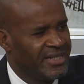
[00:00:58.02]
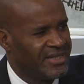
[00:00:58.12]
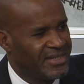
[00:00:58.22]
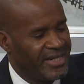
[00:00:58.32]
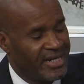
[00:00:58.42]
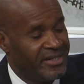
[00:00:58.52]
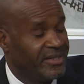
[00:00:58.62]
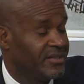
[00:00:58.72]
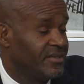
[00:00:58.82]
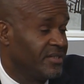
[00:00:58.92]
This
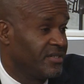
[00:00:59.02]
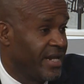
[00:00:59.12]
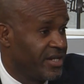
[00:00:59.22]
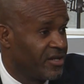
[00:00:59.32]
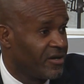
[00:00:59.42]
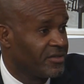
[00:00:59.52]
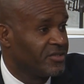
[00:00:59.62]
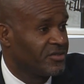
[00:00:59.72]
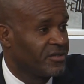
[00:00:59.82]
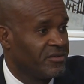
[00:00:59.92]
technique is the state of the art. It's
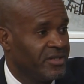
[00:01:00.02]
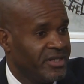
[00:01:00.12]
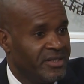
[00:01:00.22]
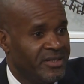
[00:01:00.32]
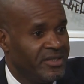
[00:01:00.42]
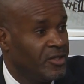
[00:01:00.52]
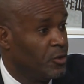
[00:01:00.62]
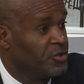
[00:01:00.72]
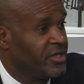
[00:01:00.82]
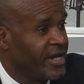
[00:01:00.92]
certainly the
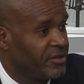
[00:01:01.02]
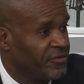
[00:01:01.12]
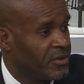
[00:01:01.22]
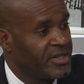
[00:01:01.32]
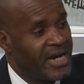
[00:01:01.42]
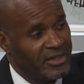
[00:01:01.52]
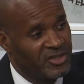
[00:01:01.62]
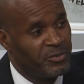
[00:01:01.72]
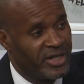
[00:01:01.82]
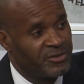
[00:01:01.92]
gold standard for
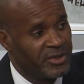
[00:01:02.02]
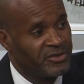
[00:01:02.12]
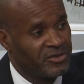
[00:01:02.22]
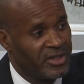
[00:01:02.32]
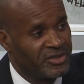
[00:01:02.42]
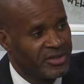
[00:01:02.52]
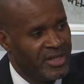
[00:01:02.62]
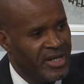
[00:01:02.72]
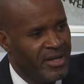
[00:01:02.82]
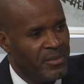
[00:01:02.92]
autologous breast reconstruction,
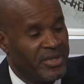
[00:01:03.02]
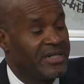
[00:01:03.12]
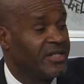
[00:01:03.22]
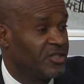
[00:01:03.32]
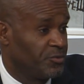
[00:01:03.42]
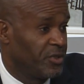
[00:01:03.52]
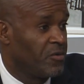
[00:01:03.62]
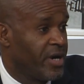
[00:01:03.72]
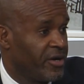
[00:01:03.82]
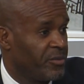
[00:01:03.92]
but it does
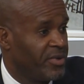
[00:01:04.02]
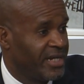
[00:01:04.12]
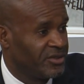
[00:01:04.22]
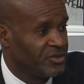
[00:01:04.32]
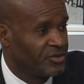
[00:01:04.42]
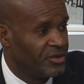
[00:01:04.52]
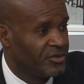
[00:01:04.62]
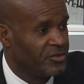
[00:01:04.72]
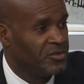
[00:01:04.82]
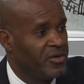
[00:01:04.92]
require a plastic
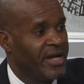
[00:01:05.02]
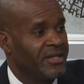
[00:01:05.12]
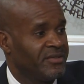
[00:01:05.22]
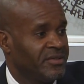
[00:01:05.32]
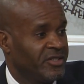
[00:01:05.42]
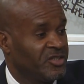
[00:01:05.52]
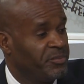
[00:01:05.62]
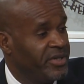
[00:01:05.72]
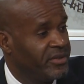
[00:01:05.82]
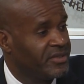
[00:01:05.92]
surgeon has
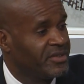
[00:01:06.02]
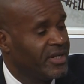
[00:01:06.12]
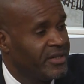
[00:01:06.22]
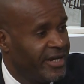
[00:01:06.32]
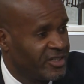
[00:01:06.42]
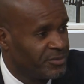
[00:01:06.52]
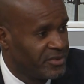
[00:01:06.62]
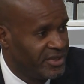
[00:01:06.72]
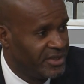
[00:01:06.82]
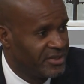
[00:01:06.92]
experience and
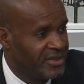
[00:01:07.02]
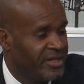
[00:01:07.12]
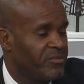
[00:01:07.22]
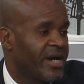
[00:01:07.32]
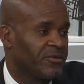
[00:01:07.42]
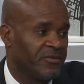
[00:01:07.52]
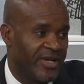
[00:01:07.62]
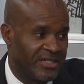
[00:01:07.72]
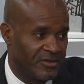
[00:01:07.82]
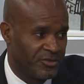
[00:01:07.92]
expertise in
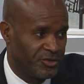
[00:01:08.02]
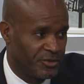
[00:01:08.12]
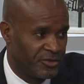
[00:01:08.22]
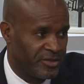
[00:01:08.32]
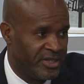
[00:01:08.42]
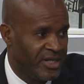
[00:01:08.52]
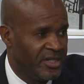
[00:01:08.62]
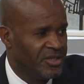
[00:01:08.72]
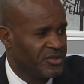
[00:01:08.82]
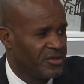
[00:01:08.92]
microvascular surgery
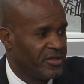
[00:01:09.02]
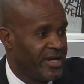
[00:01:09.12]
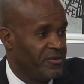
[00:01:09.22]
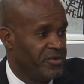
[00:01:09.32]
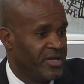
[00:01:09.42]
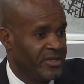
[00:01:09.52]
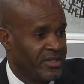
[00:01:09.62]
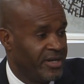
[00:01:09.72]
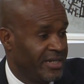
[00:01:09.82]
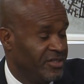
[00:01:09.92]
so that we can
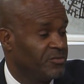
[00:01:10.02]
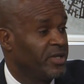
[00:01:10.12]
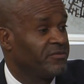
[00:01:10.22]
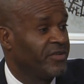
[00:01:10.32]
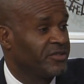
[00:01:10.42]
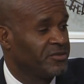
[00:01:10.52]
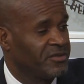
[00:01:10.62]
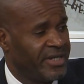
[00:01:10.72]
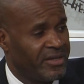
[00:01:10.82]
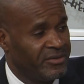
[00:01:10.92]
connect these blood
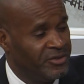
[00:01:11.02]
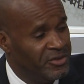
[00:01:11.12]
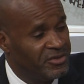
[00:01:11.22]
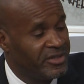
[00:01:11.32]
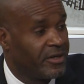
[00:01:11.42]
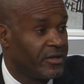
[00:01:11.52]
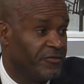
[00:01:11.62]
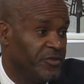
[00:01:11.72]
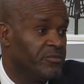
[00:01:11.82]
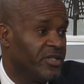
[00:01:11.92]
vessels that usually are a
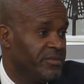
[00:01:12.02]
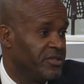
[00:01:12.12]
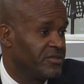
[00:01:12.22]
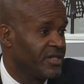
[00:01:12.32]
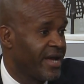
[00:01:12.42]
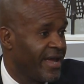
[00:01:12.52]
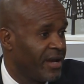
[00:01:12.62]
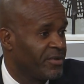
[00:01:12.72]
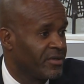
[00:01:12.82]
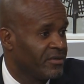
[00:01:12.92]
few millimeters in
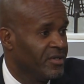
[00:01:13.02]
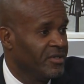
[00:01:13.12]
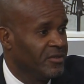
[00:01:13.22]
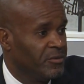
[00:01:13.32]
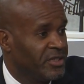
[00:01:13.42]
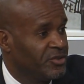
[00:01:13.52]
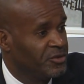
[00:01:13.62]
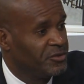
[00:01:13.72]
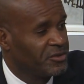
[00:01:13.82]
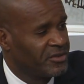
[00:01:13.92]
diameter with
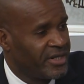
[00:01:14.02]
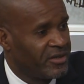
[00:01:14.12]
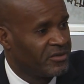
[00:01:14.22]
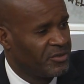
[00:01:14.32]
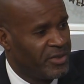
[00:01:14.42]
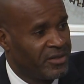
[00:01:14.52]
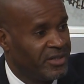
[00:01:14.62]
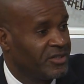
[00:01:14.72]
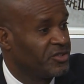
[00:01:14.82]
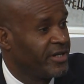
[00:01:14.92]
sutures that are smaller
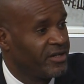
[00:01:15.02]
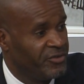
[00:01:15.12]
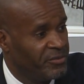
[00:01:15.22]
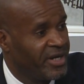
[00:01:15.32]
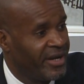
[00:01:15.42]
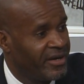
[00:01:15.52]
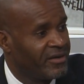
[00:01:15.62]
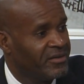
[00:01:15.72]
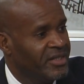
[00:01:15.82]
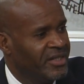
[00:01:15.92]
than a strand of human
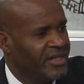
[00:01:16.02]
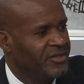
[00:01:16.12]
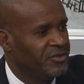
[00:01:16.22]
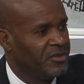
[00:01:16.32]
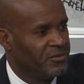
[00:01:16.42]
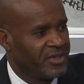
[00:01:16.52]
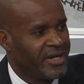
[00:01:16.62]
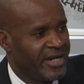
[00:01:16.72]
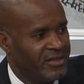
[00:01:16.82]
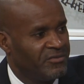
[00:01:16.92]
hair and do it with a
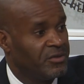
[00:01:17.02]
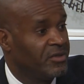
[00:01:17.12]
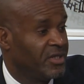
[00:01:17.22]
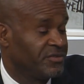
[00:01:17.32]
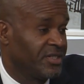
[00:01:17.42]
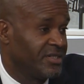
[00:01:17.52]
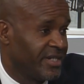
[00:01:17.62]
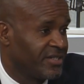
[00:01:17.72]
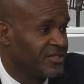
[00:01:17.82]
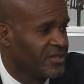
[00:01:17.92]
high level of
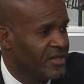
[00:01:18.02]
success.